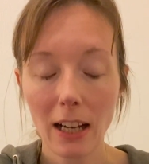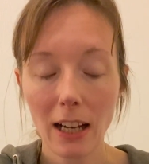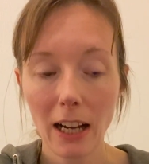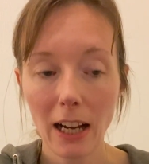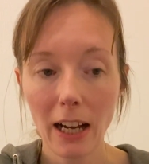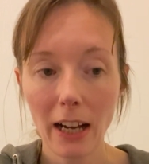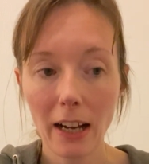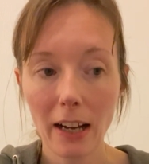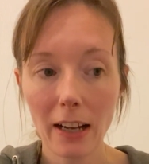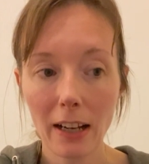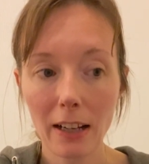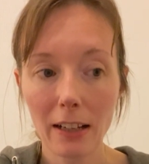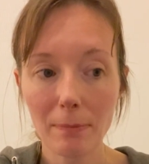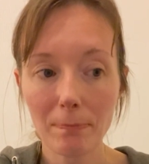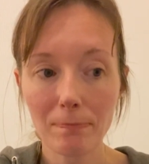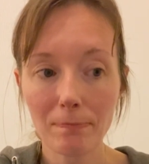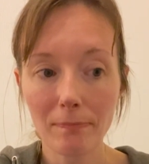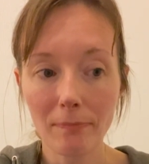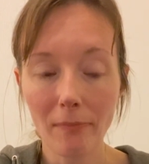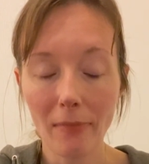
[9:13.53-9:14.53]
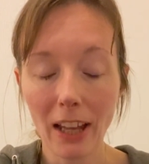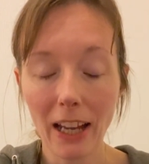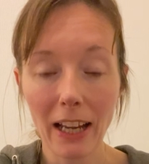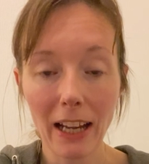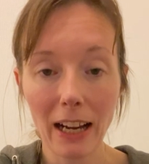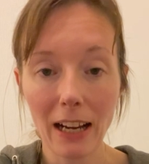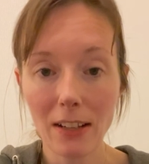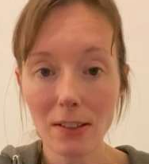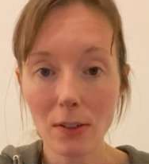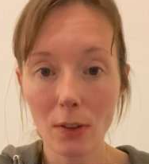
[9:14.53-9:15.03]
It
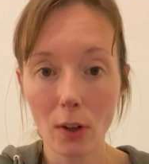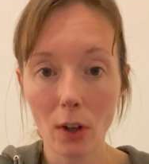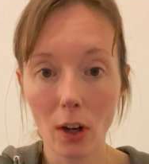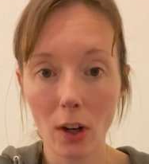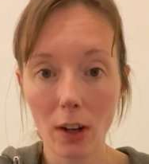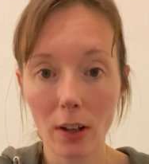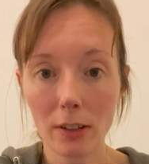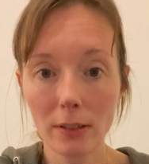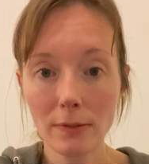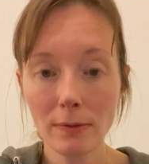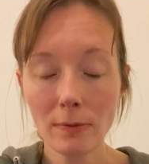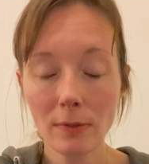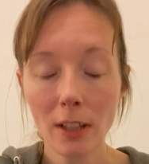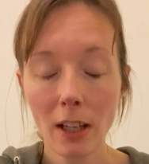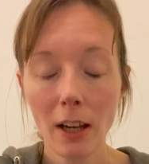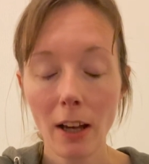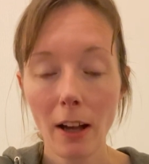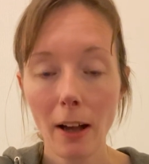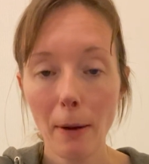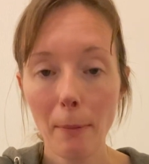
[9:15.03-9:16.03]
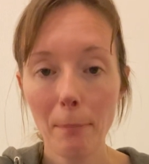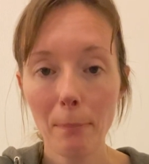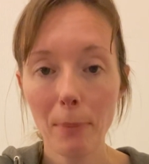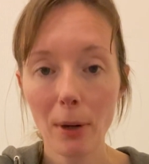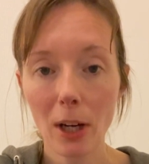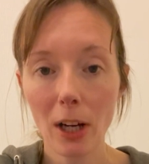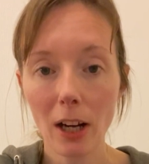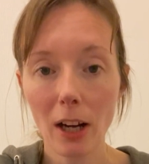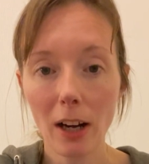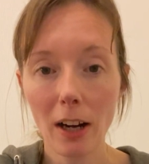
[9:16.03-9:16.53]
hasn't gone,
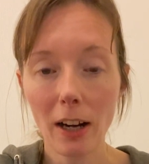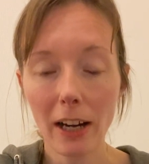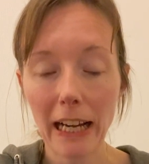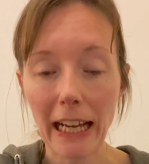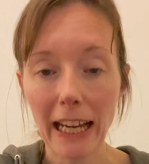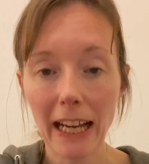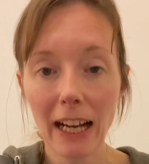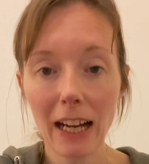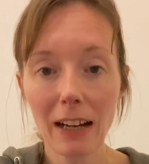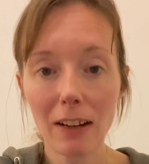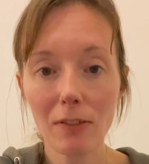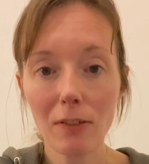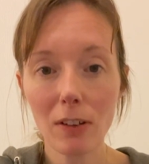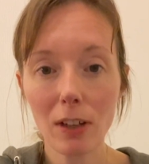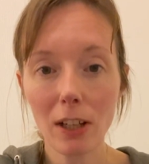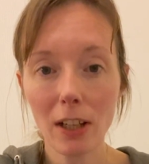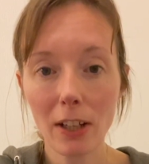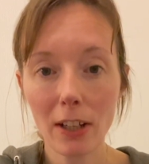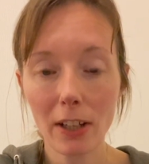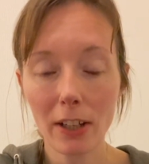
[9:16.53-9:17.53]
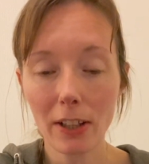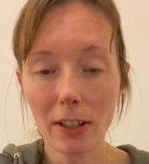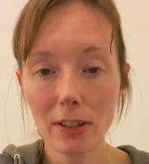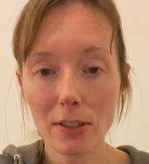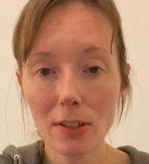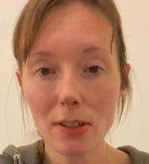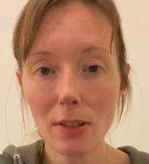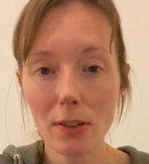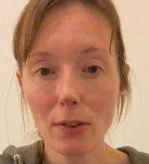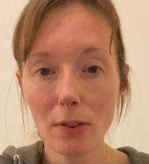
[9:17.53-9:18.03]
but I have
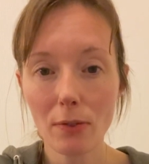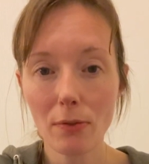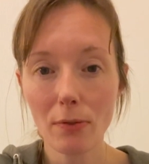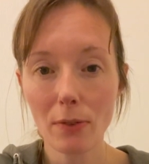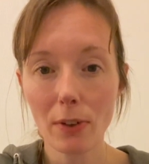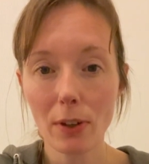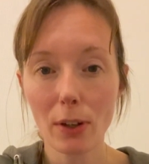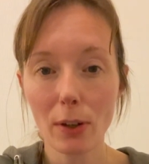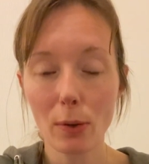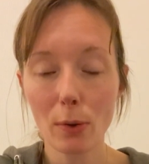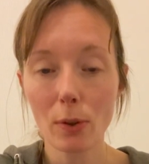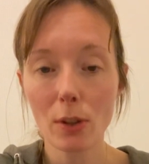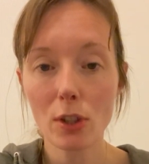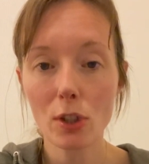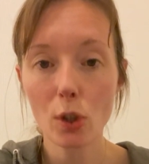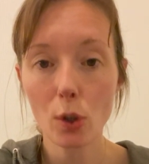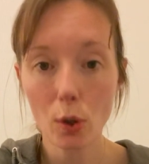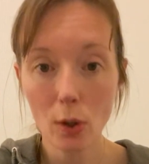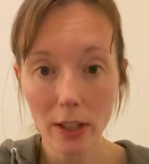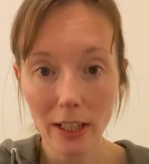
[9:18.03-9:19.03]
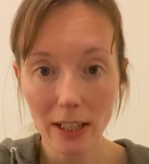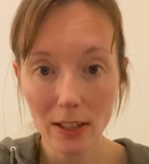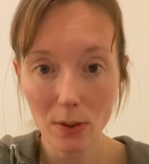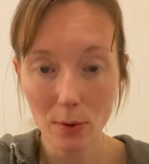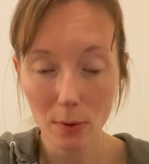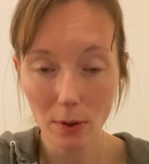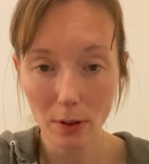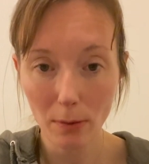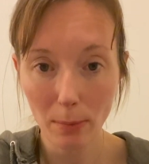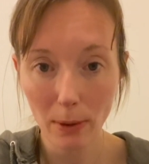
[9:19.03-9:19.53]
learned through talking
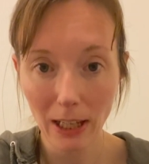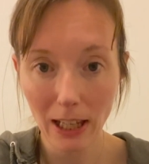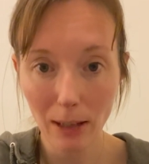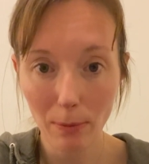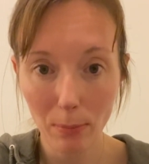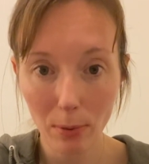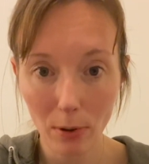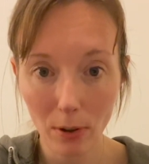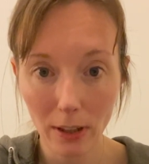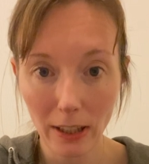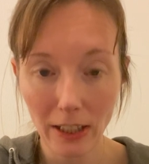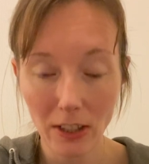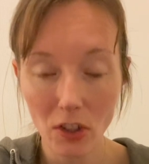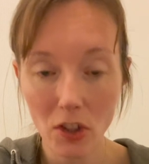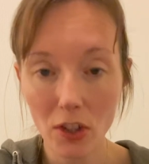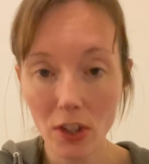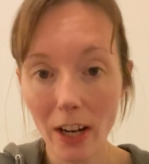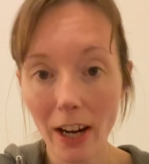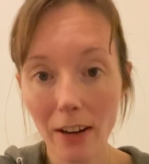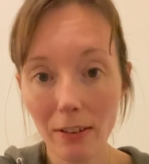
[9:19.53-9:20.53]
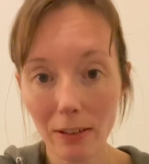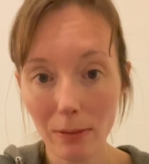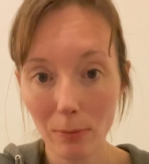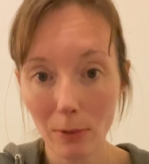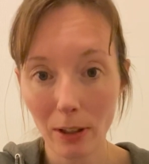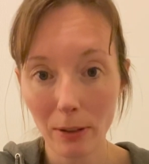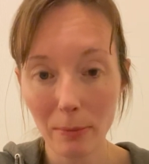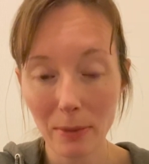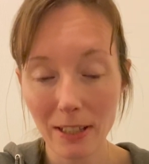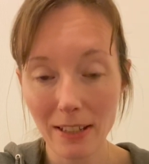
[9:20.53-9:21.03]
to other people and sharing
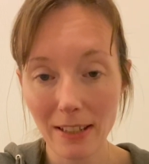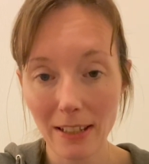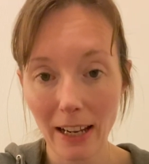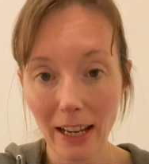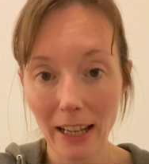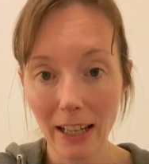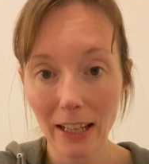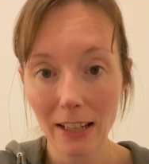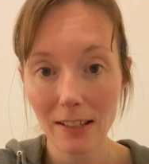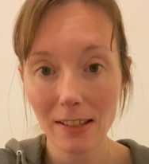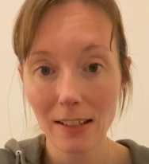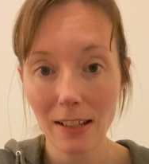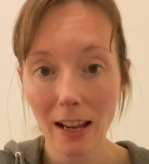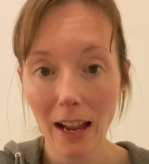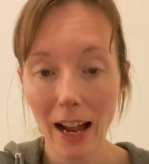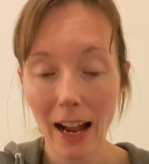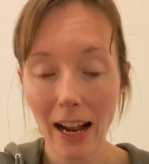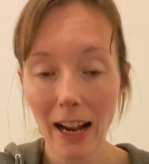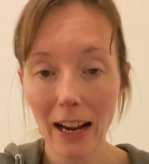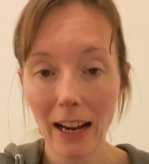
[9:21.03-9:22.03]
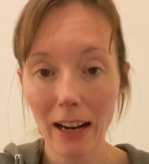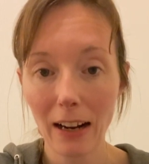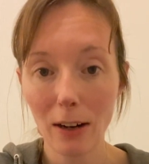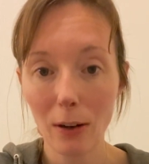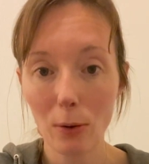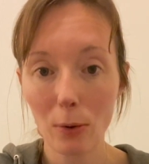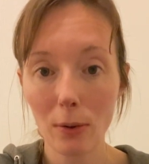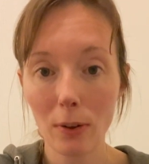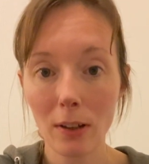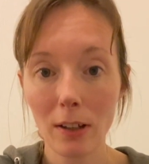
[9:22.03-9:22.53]
my mistakes
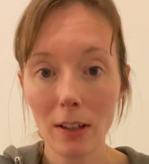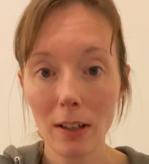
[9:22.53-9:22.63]
how